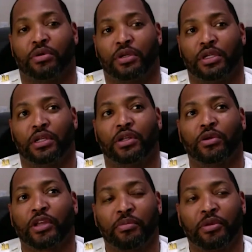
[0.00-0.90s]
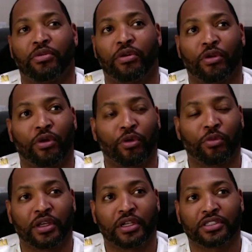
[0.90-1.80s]
Don't get me wrong,
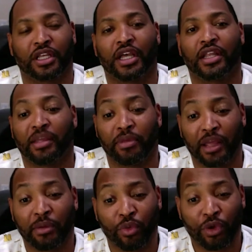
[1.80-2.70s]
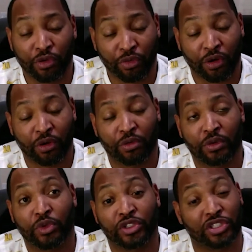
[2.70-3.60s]
because they've been able to win on the road,
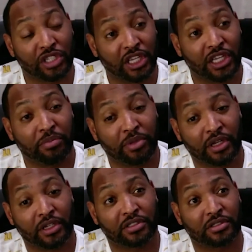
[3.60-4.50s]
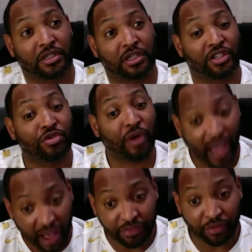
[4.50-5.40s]
which is key, because you
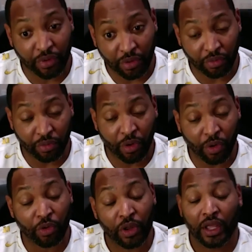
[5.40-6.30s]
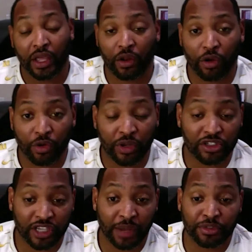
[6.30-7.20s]
have to win on the road in order to win
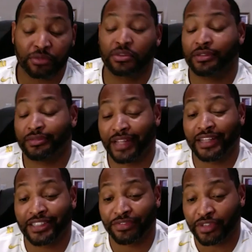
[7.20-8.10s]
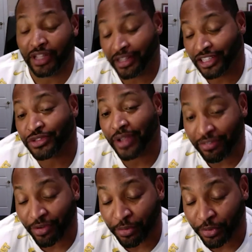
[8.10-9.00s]
championship. That's unless you have
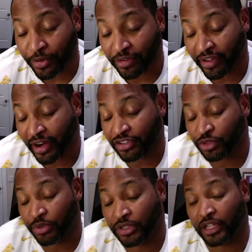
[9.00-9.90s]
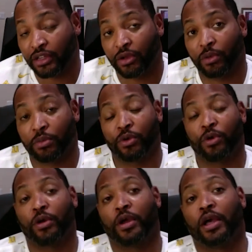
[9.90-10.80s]
home court advantage and you protect your home court.
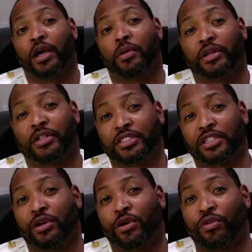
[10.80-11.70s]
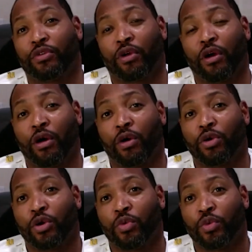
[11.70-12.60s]
But I just think overall,
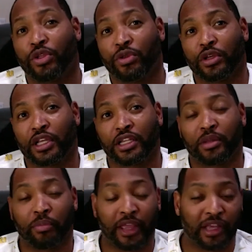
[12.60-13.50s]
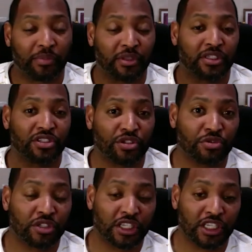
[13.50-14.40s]
when you look at the makeup of these two
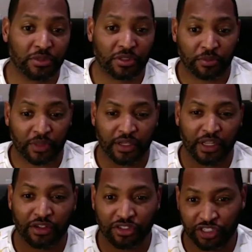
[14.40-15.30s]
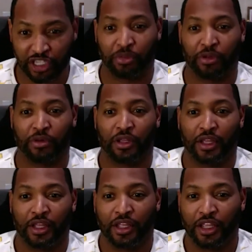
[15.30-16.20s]
teams, they're similar.
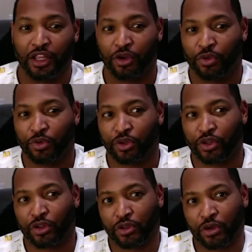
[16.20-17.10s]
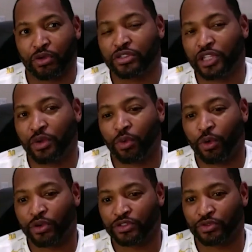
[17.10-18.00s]
Golden State
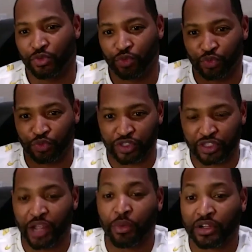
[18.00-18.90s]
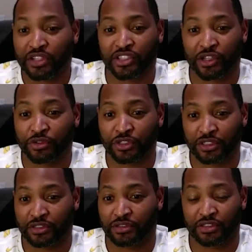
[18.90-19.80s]
Warriors, they were the
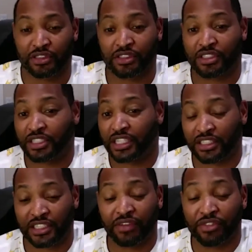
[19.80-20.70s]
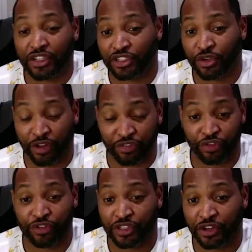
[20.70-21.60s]
Celtics 6-7 years ago when they
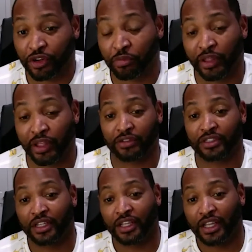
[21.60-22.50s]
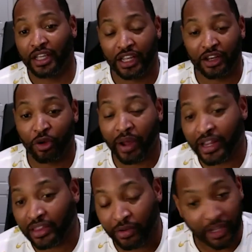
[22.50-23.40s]
first entered the playoffs. And nobody
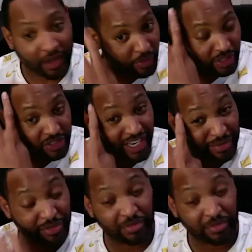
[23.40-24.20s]
thought they could win a championship.